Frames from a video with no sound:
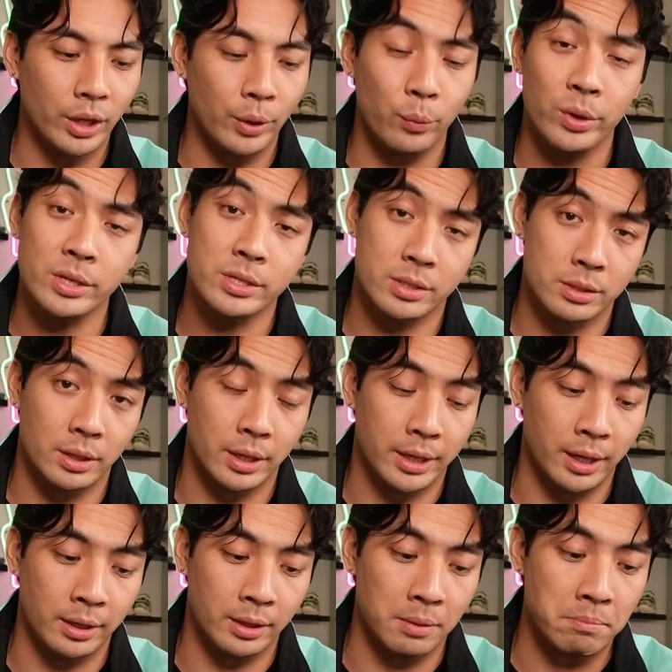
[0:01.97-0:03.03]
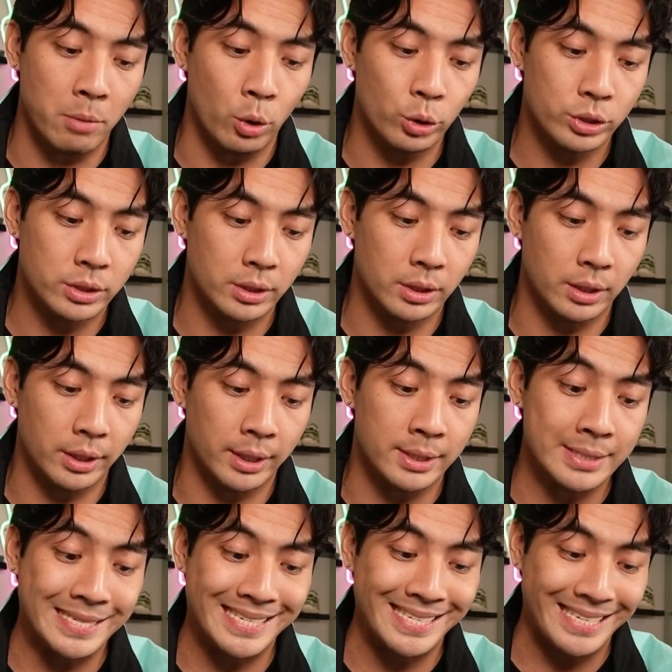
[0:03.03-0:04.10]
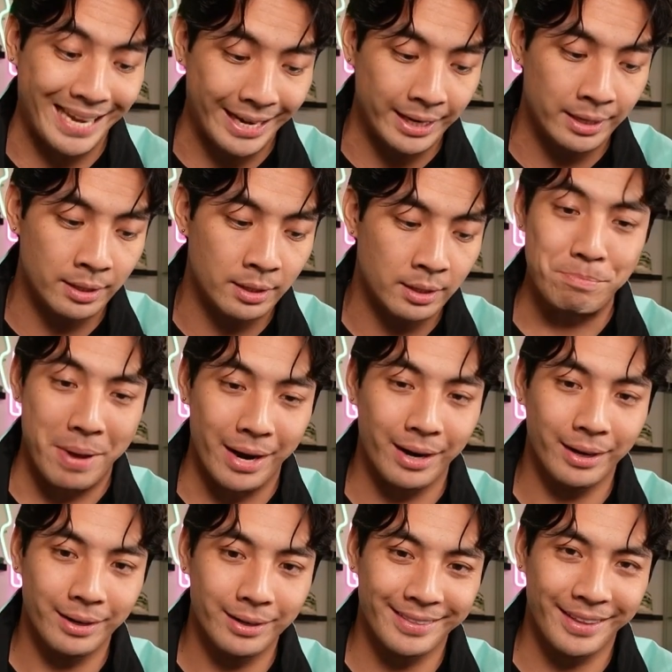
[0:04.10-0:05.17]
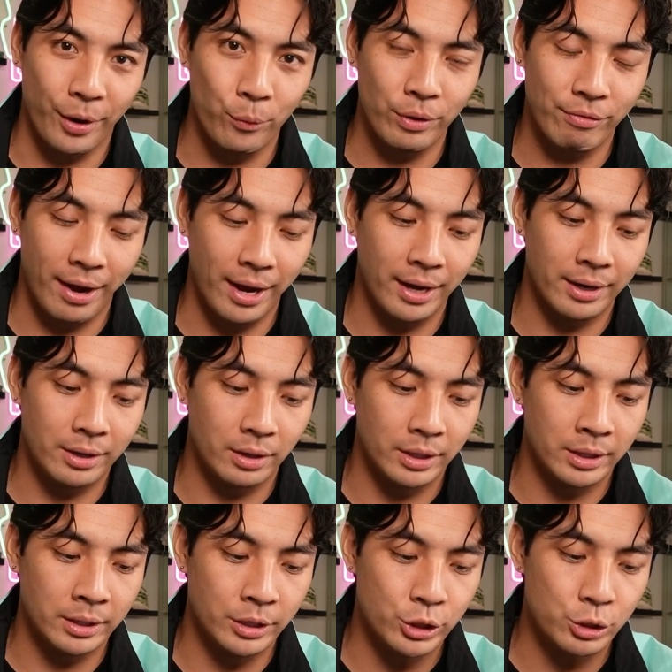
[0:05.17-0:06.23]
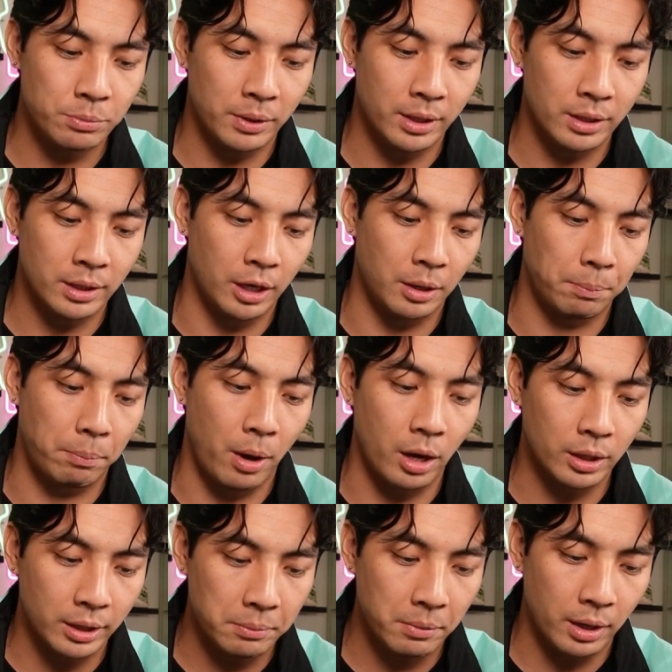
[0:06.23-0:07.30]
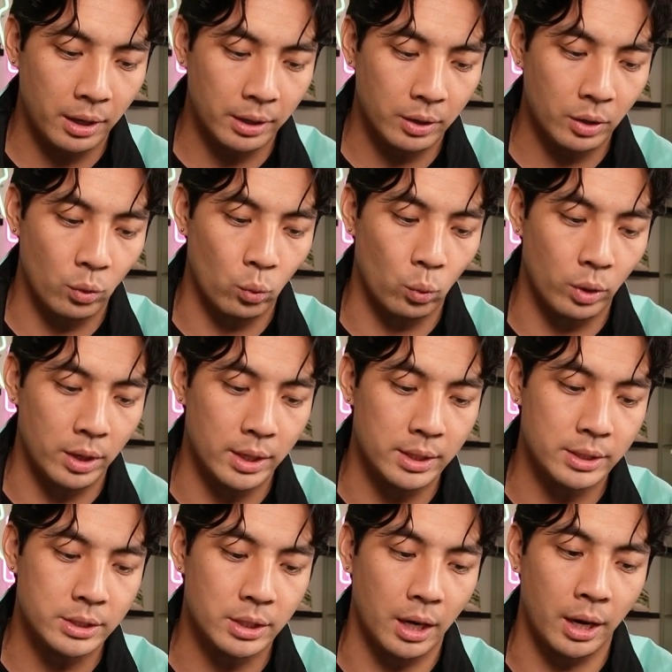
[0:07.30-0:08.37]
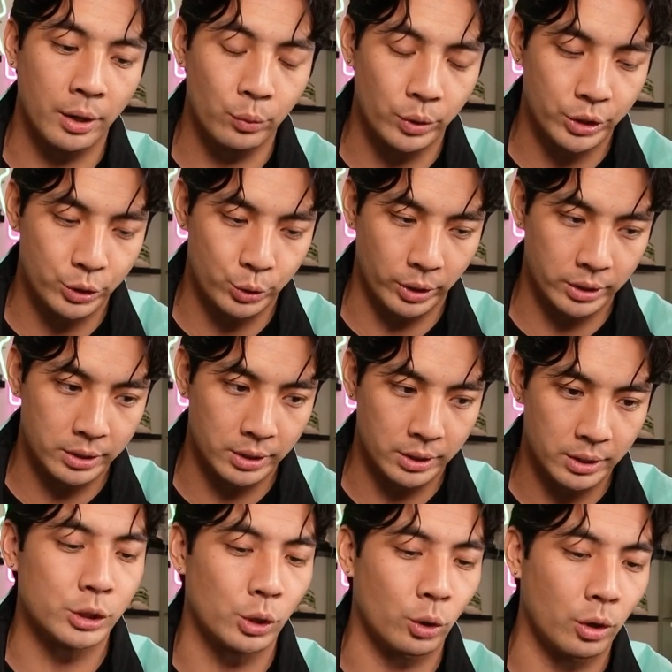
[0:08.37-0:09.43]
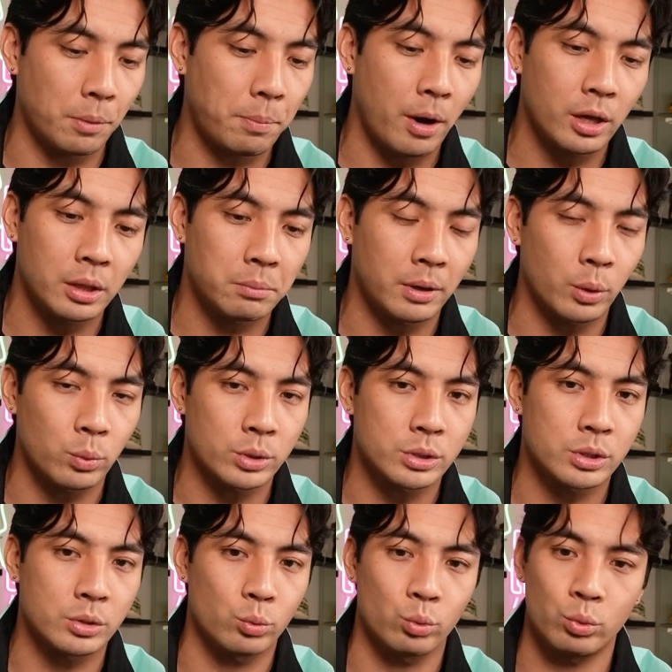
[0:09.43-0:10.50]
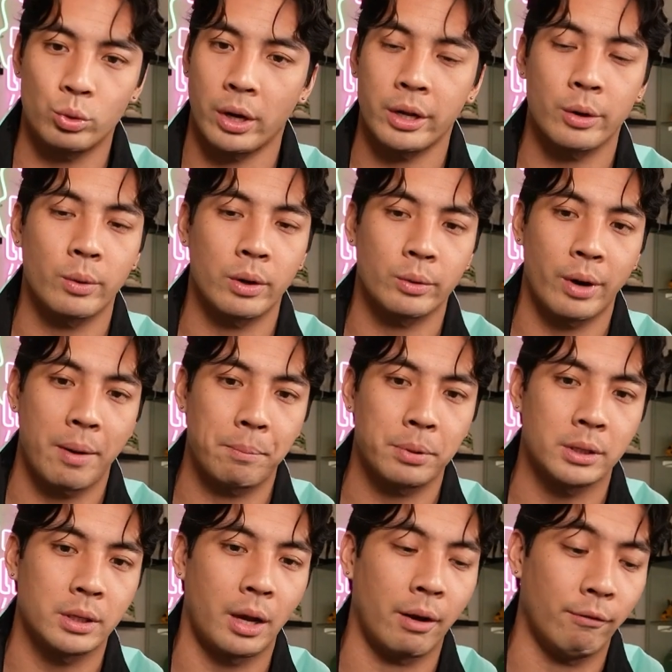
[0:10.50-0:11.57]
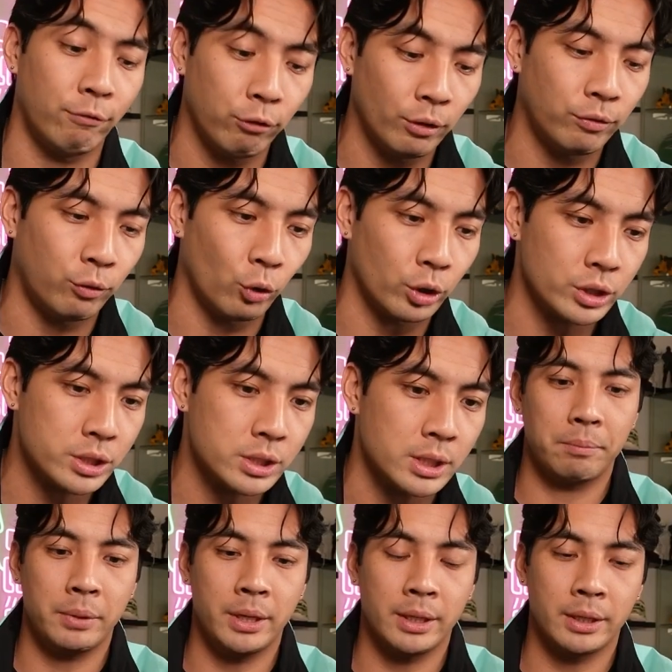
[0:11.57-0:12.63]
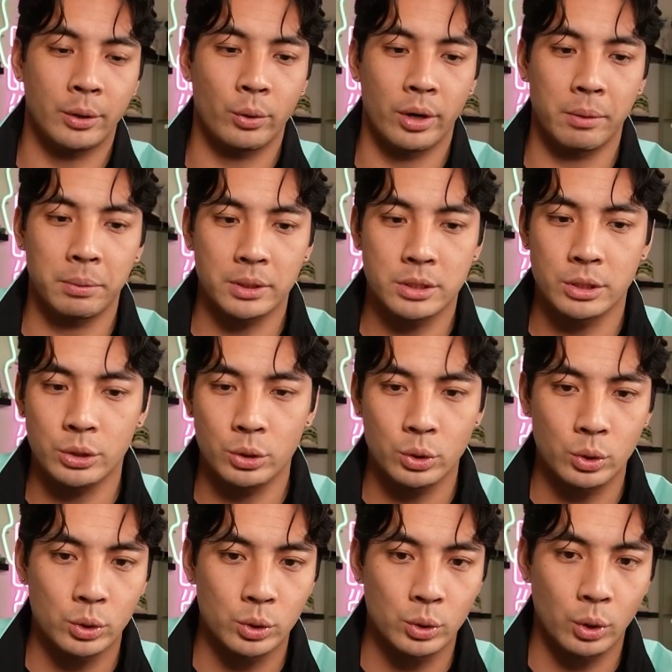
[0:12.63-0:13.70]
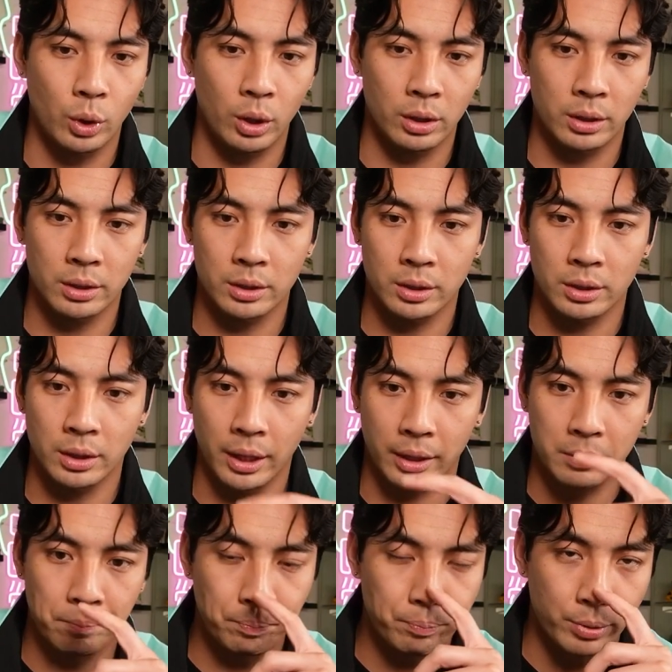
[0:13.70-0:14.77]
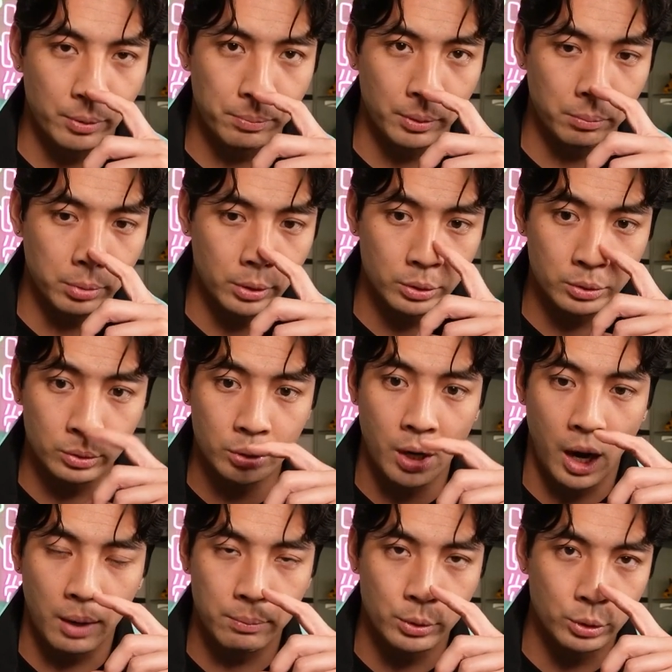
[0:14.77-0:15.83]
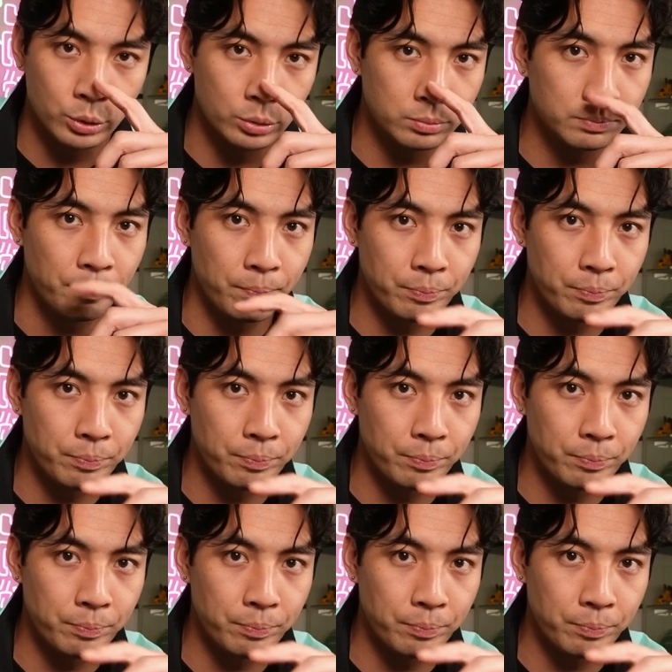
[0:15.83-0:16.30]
It was, again, the most insane meta that we've had in Digimon. Apocalymon was unrestricted. So Apocalymon was running around rampant at full force, meaning they were able to do all the like purple, blue, Gabu